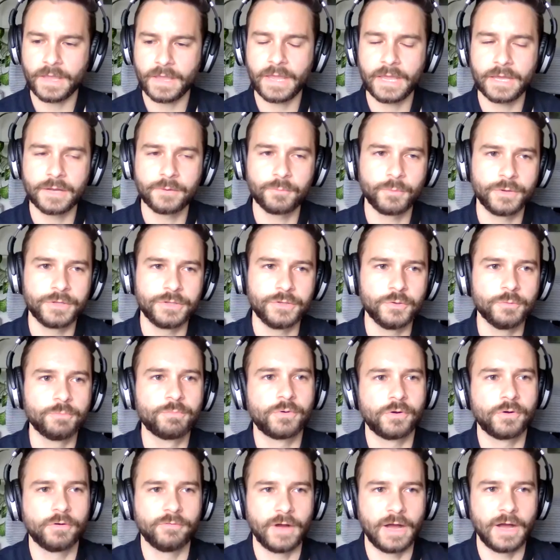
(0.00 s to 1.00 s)
and when you
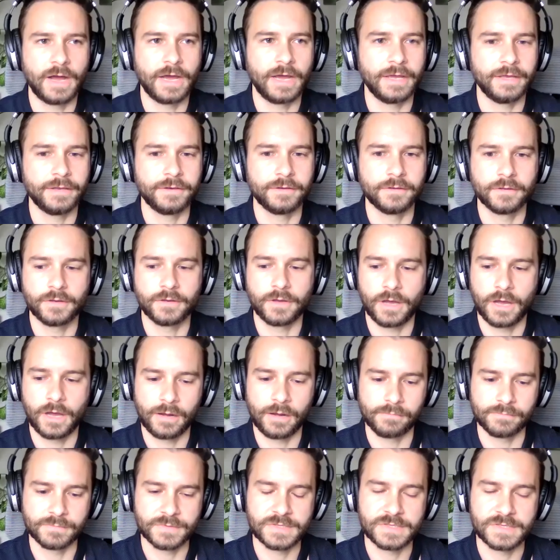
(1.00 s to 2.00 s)
provide
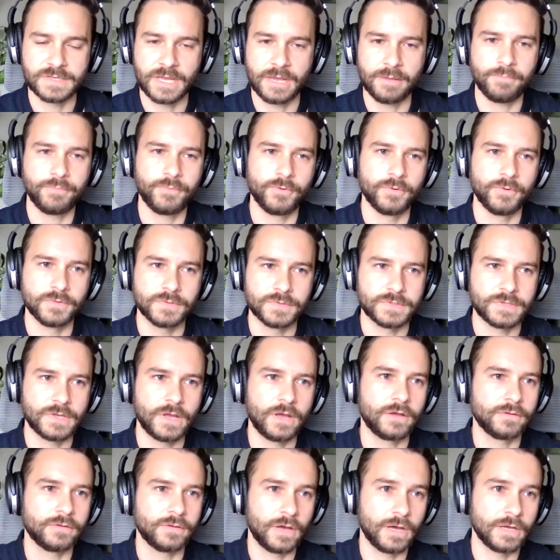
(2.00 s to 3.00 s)

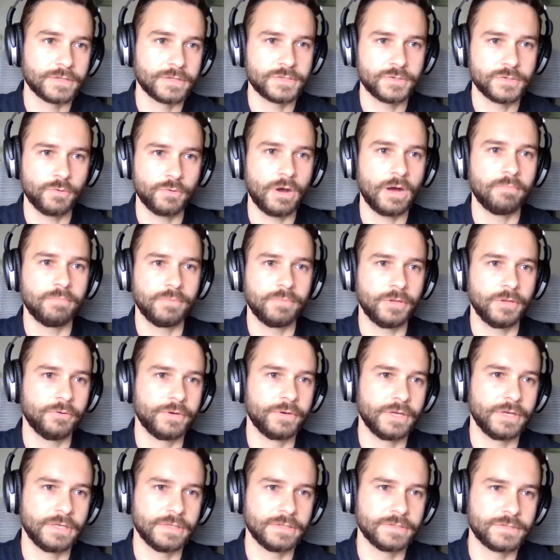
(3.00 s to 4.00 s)
samples to
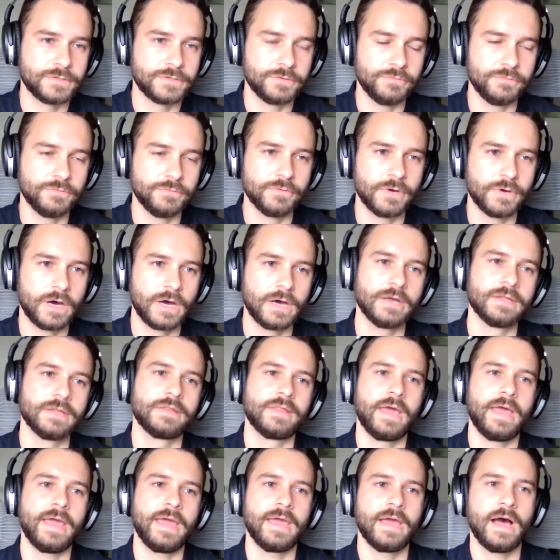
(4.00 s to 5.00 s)
upload into
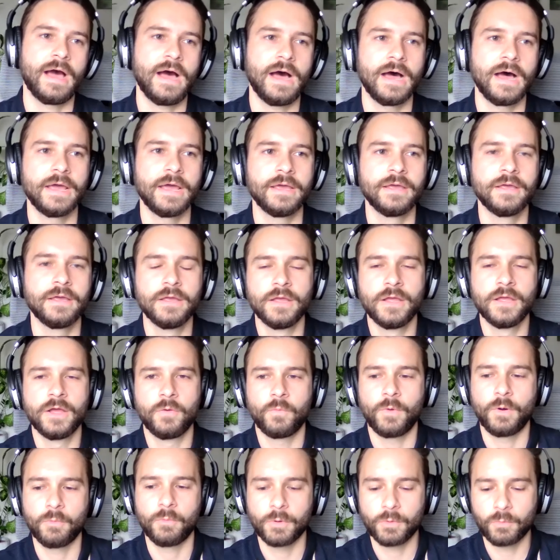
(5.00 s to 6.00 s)
the AI,
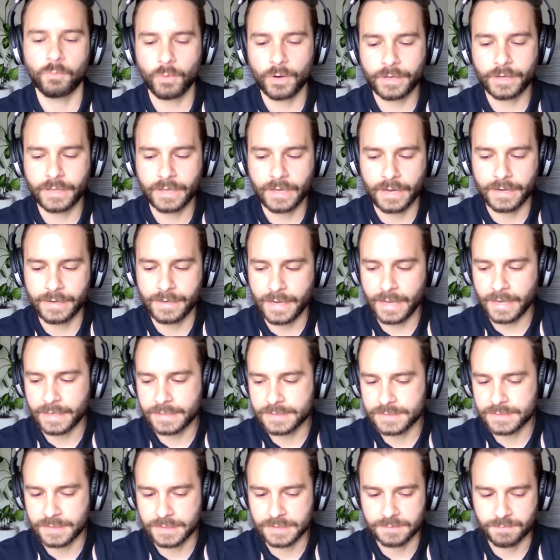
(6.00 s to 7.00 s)
what we're working on
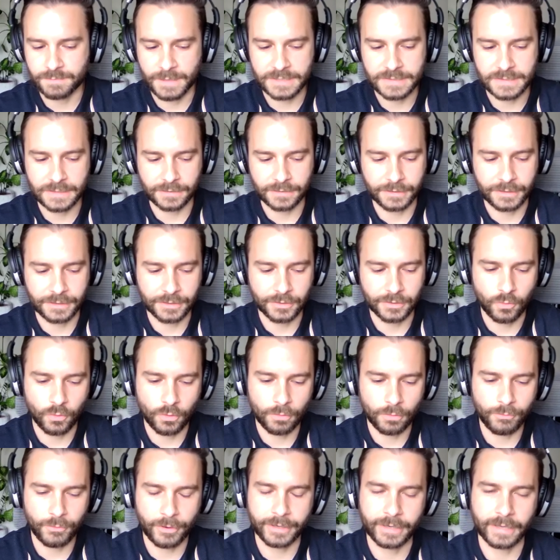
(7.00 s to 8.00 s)
next is basically
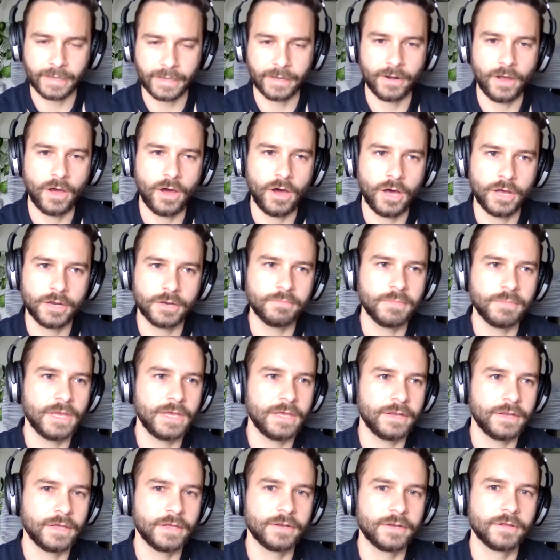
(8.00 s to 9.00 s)
incorporating an
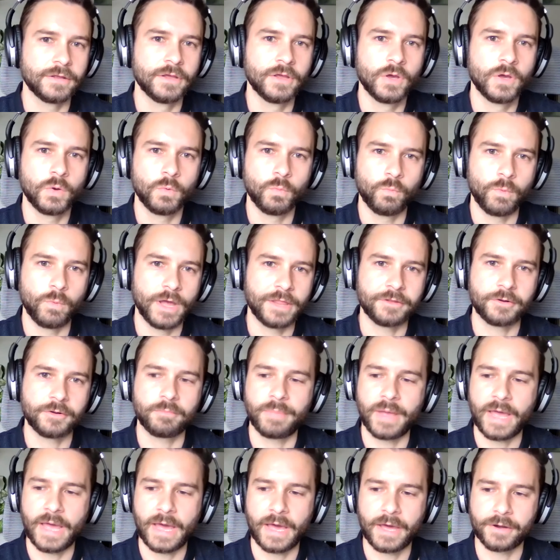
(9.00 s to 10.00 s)
automated
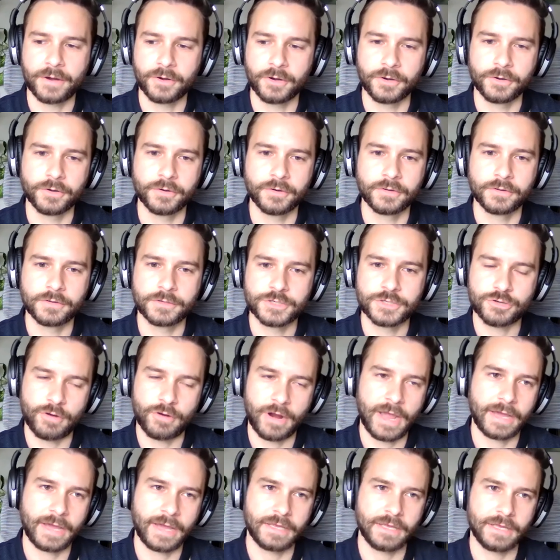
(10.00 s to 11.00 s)
weather pattern
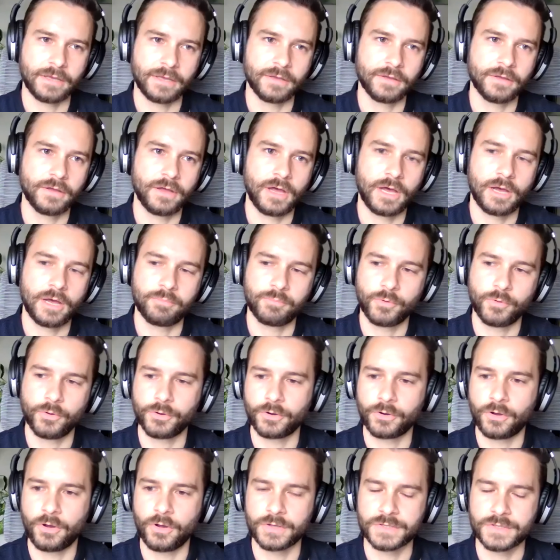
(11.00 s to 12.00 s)
tracking
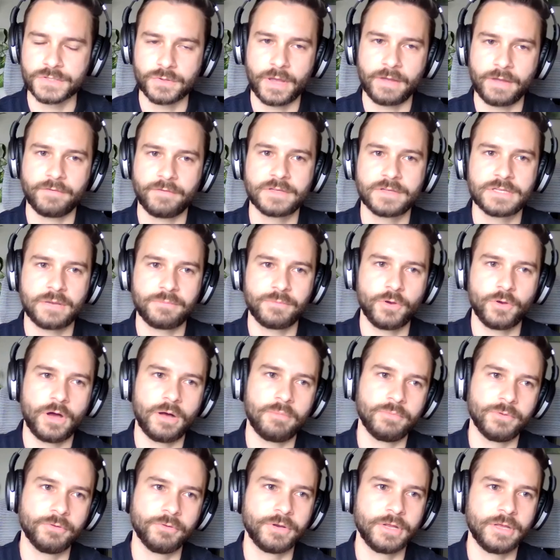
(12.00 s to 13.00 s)
protocol. So every time you
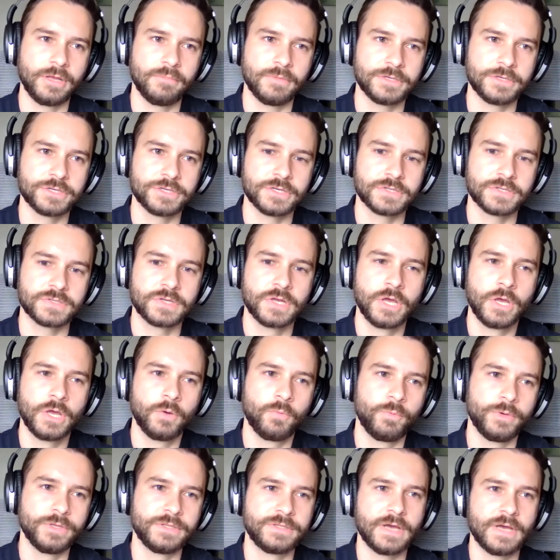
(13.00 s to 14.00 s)
upload images,
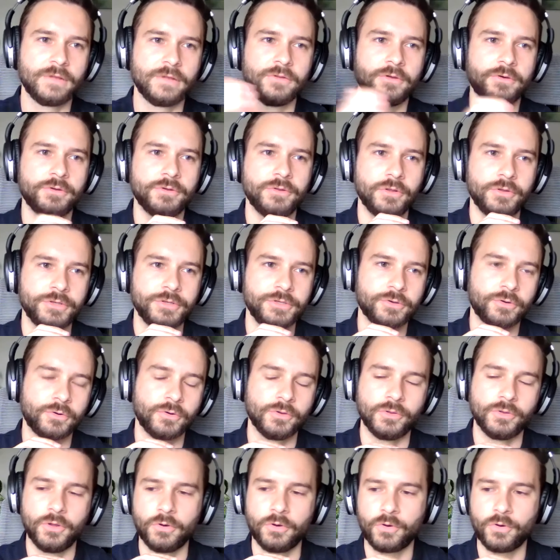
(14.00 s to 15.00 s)
we download
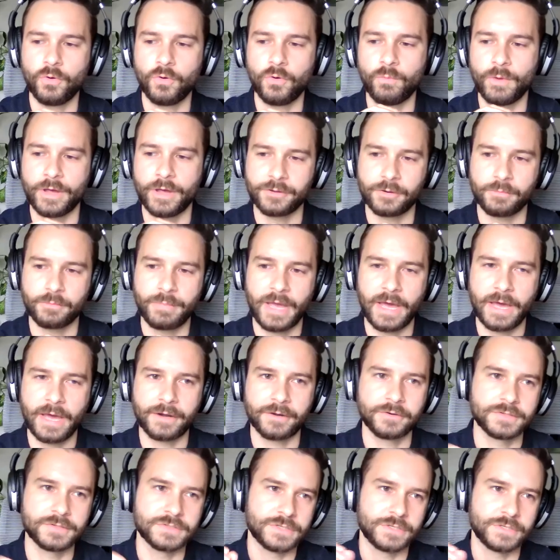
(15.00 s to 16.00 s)
your local weather
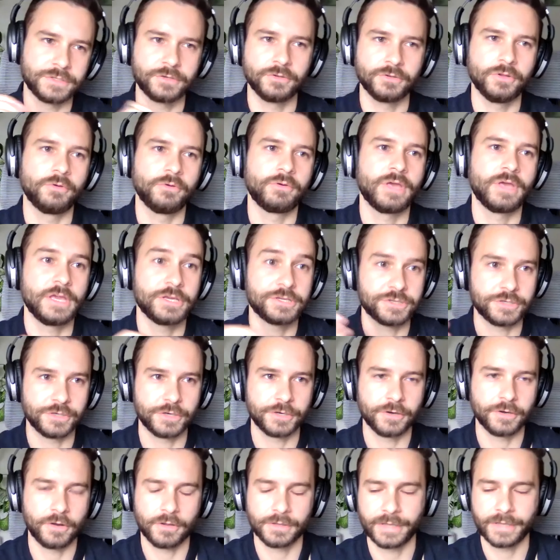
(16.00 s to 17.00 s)
patterns and your
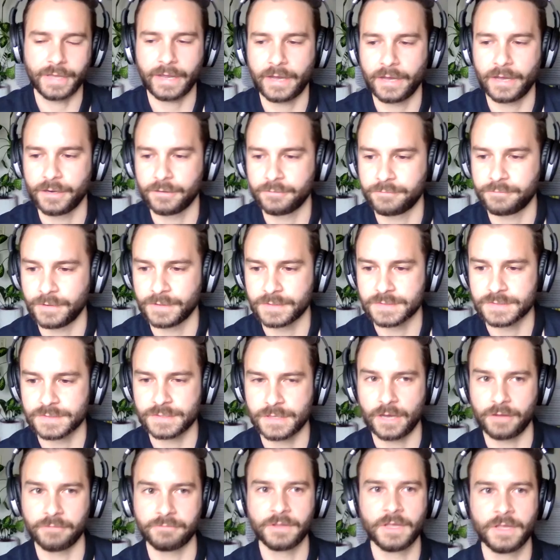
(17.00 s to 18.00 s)
location and all that kind of fun
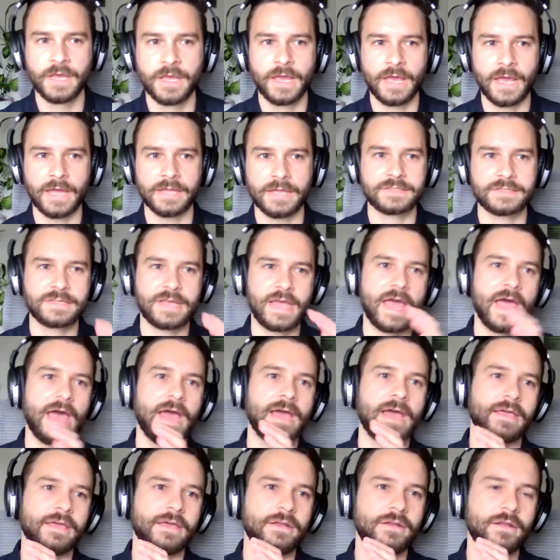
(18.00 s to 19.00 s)
stuff, and
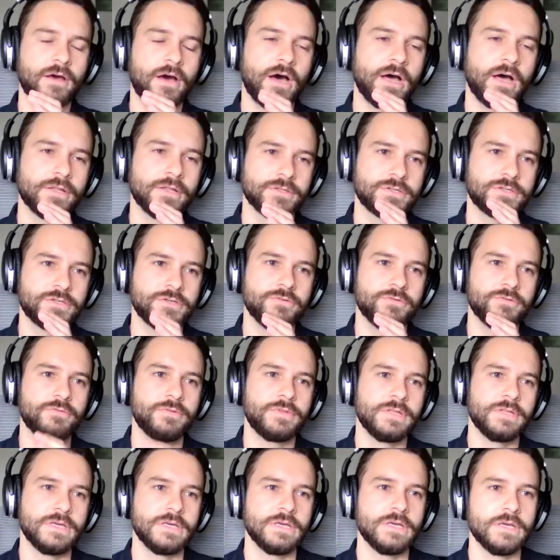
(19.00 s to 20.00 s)
tag it
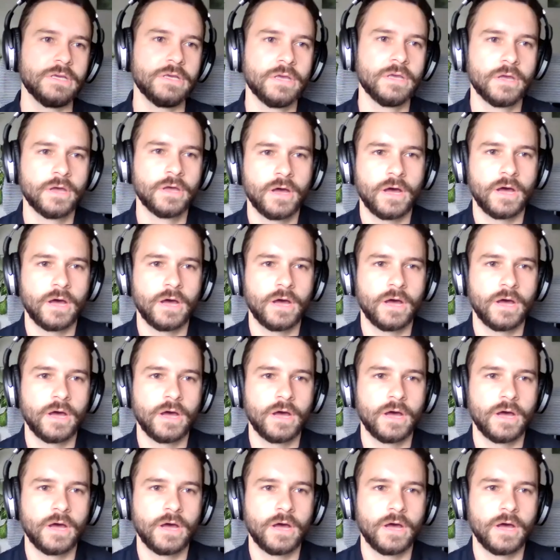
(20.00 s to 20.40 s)
onto the